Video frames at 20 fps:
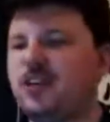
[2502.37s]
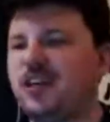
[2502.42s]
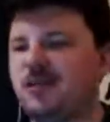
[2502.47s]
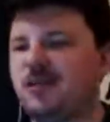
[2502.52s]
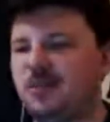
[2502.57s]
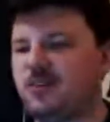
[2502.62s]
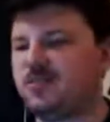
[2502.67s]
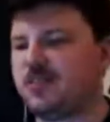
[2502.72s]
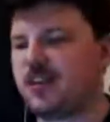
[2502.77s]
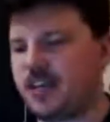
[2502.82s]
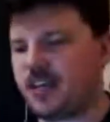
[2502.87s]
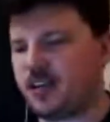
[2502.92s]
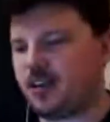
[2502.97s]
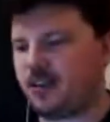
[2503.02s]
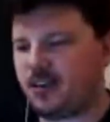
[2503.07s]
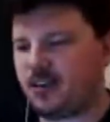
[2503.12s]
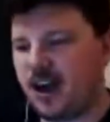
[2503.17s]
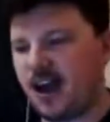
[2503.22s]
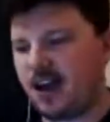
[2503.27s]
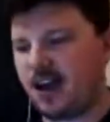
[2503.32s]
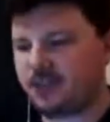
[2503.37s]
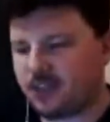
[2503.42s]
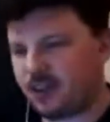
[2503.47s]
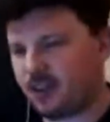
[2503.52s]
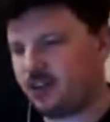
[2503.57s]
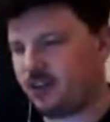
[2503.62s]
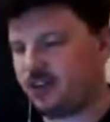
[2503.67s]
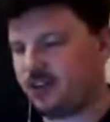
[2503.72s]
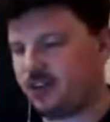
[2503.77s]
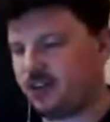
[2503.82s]
that's what you get when you're taking your
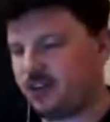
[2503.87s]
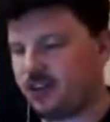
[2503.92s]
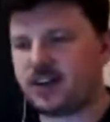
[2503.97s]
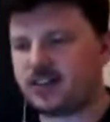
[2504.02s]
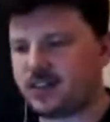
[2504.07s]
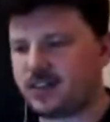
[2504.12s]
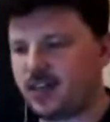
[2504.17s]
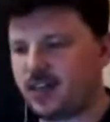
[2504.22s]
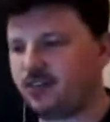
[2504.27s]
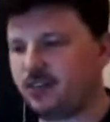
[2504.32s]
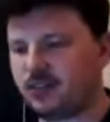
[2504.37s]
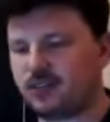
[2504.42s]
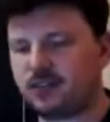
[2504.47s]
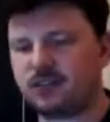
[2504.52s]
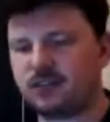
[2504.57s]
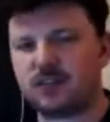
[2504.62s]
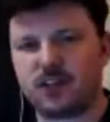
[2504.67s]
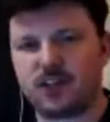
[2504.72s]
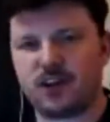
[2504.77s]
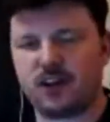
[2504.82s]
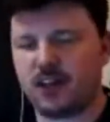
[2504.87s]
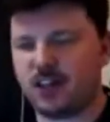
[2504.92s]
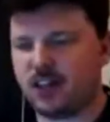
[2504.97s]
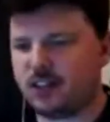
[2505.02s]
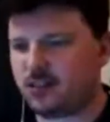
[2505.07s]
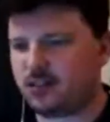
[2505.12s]
craft to the next level.